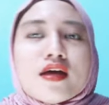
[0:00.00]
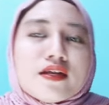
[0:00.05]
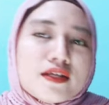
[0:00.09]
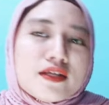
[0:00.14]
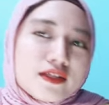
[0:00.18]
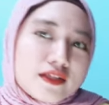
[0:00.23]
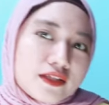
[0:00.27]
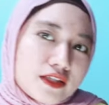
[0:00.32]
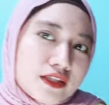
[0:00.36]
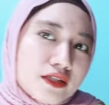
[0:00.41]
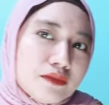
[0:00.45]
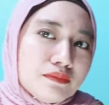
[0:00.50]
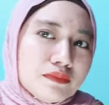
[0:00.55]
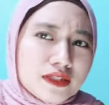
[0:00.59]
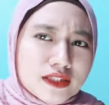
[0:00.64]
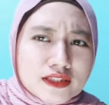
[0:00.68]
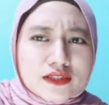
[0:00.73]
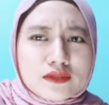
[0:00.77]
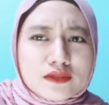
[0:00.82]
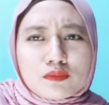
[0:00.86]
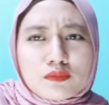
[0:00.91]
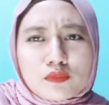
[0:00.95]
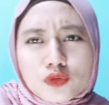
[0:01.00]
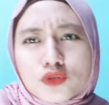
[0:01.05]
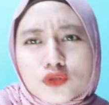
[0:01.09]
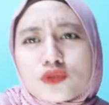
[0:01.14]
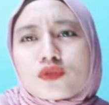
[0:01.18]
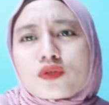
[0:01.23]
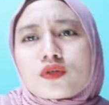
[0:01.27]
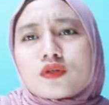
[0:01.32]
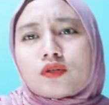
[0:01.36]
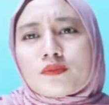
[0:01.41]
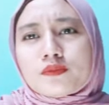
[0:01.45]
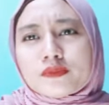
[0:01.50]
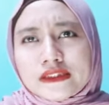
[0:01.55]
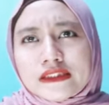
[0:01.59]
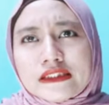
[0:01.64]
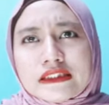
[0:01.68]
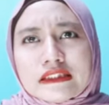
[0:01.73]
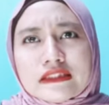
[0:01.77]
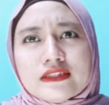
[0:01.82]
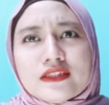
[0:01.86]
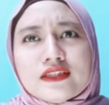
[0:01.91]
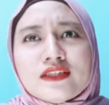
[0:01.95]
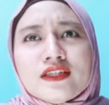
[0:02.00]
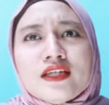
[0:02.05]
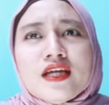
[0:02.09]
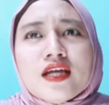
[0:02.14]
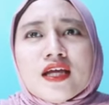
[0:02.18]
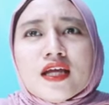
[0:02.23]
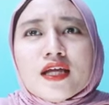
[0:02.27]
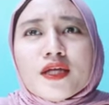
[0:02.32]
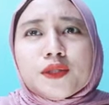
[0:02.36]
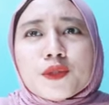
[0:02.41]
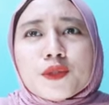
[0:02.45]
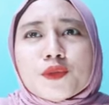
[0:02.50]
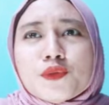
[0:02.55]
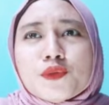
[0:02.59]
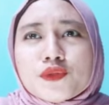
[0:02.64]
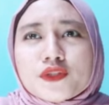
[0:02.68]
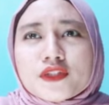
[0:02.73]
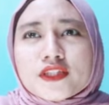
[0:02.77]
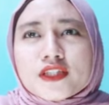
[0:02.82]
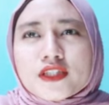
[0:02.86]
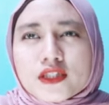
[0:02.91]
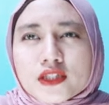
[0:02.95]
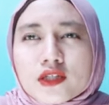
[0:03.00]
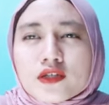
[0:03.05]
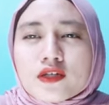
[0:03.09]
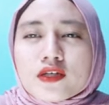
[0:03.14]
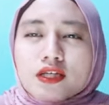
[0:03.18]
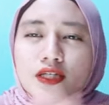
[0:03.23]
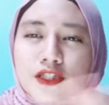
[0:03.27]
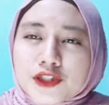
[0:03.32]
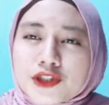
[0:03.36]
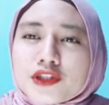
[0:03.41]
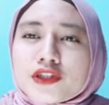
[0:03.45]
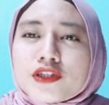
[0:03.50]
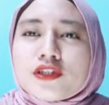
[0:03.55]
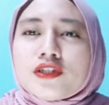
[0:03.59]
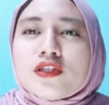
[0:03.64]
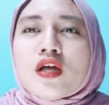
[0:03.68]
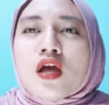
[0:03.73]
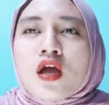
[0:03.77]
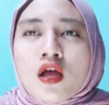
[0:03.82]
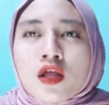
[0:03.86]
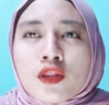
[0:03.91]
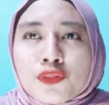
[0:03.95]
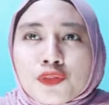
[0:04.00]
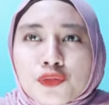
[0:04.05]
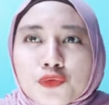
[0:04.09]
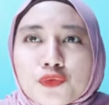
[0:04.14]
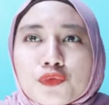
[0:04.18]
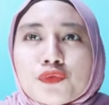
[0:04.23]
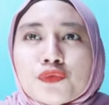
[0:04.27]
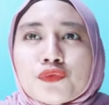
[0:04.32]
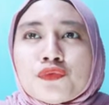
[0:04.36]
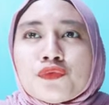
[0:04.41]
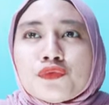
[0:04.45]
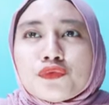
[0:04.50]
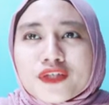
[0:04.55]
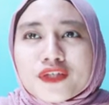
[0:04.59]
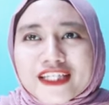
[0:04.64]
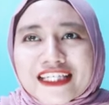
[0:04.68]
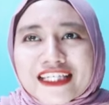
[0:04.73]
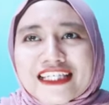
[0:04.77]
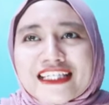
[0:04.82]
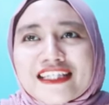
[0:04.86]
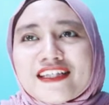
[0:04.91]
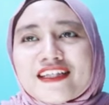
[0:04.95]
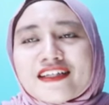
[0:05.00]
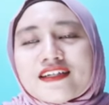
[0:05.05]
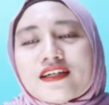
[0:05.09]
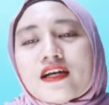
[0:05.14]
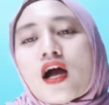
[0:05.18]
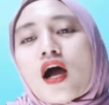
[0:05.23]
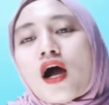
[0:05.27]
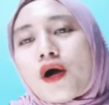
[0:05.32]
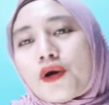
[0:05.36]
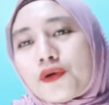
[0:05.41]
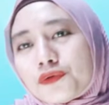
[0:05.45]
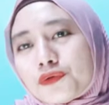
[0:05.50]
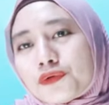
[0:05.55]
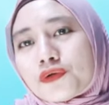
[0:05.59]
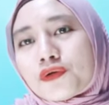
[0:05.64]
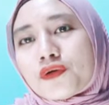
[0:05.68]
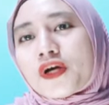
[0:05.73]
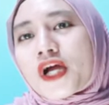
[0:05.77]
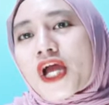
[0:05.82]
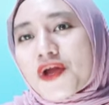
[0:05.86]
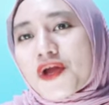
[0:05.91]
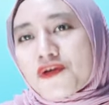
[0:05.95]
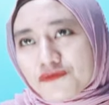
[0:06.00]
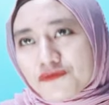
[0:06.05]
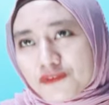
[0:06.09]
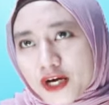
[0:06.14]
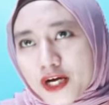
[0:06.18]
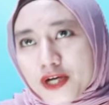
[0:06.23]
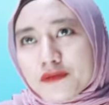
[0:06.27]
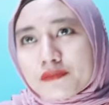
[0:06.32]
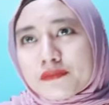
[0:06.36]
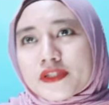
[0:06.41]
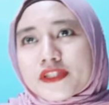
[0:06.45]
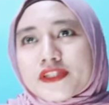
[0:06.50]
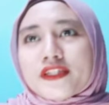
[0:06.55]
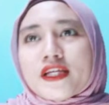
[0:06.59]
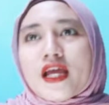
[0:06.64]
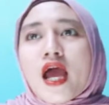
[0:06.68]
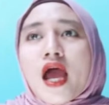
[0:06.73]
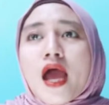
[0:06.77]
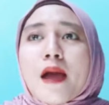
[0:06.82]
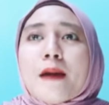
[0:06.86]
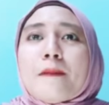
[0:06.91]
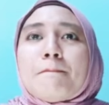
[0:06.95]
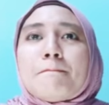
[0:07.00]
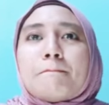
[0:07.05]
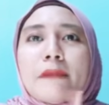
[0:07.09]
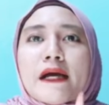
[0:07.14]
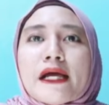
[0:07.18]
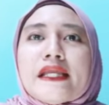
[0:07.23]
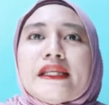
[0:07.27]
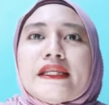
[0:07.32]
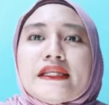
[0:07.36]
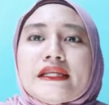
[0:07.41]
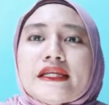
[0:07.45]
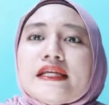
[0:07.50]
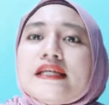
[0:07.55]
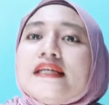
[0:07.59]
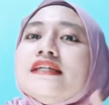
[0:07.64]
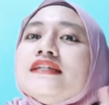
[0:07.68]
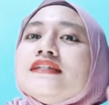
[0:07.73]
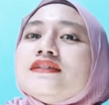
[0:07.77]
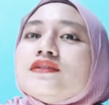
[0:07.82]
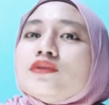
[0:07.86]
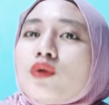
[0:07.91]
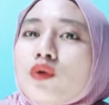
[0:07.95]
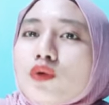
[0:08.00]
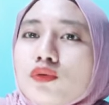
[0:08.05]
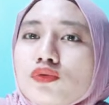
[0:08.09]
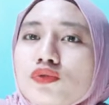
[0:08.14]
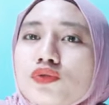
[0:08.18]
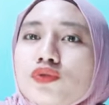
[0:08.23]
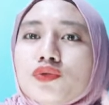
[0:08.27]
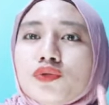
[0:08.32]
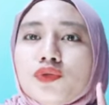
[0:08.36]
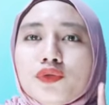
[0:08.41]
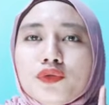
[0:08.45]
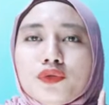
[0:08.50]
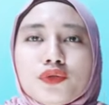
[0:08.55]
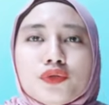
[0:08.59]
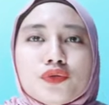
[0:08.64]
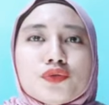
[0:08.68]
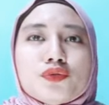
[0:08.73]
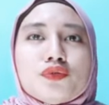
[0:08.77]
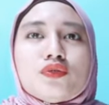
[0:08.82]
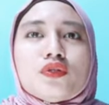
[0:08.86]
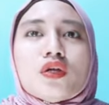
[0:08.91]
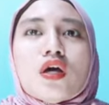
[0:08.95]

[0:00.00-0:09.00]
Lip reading: The term is most commonly used in relation to in the outdoor environment, but is also used